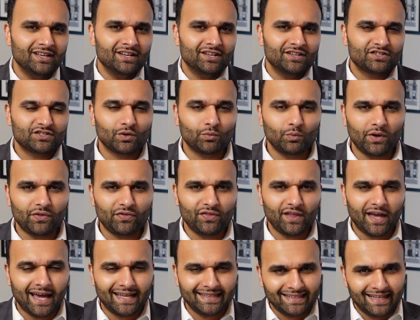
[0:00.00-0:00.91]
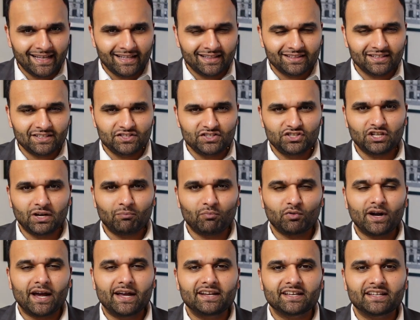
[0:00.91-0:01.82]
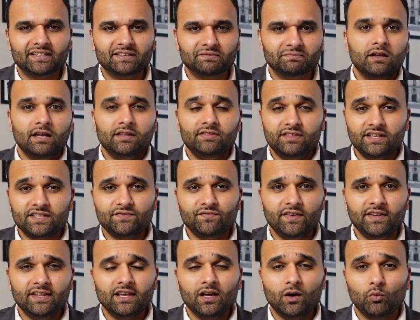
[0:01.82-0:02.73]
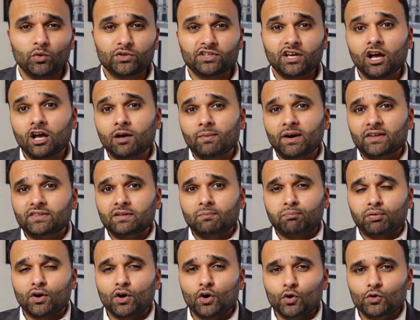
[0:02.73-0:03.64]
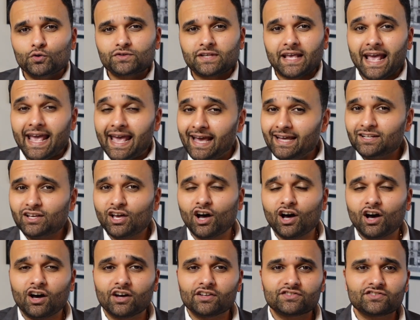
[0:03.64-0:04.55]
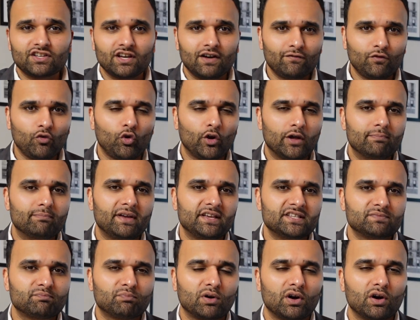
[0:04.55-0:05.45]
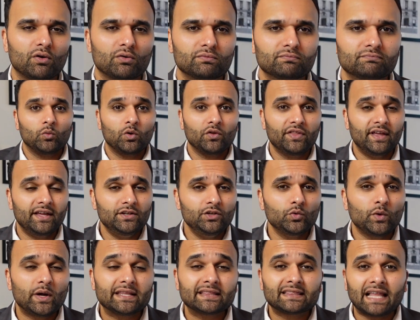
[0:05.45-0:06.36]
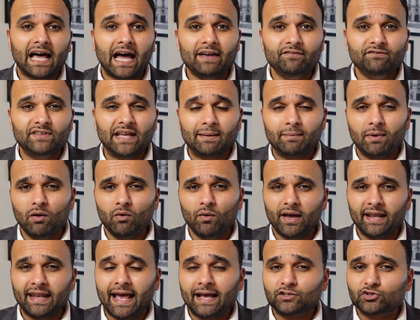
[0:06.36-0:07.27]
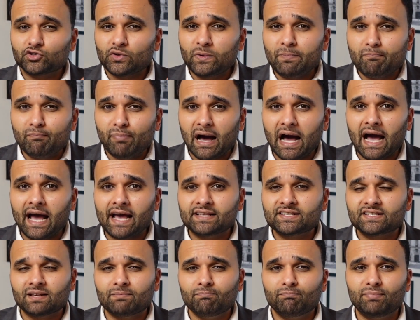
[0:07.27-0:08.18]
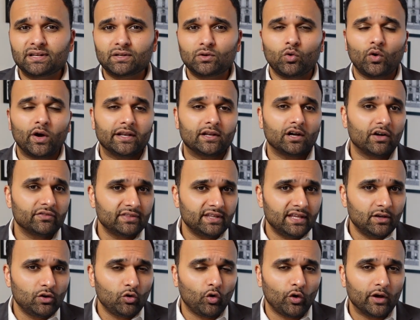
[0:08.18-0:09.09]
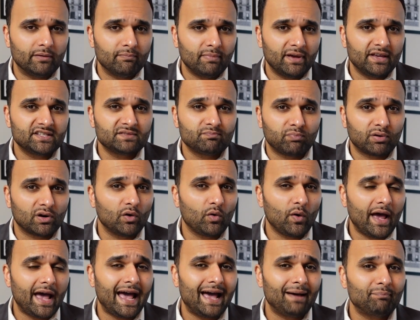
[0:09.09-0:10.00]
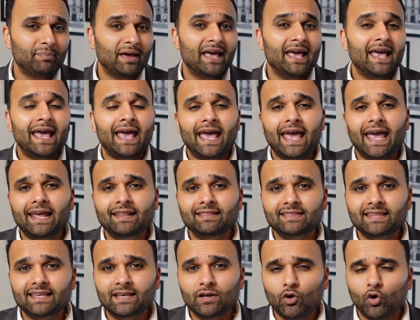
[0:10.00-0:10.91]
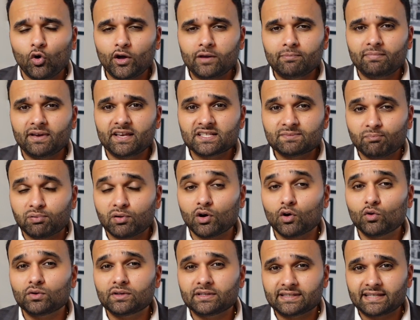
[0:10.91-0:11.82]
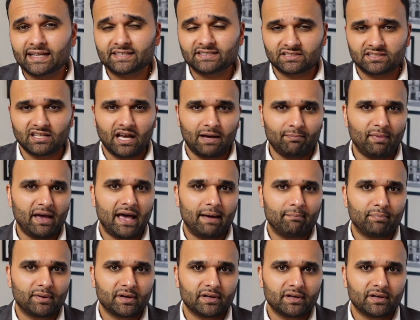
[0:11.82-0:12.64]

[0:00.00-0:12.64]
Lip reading: So with that, let's jump right in. In this video, we'll talk about the pros and cons of Coinbase Pro. We'll then do a live demo and actually buy some Bitcoin on the Coinbase Pro app and the Coinbase Pro desktop app.